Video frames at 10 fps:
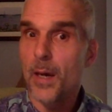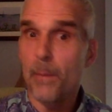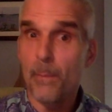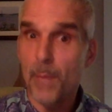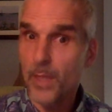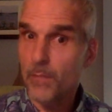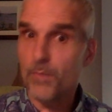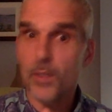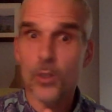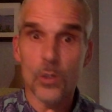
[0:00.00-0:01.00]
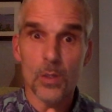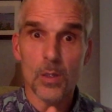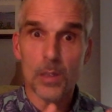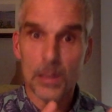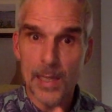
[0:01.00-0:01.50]
make them feel
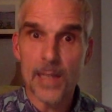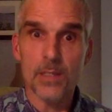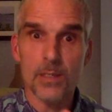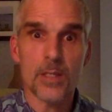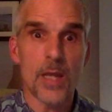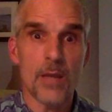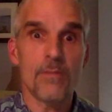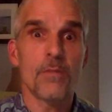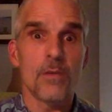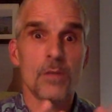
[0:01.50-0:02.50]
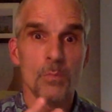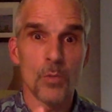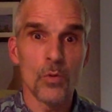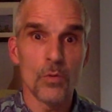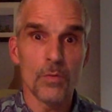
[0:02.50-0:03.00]
less safe to
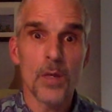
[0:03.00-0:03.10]
move.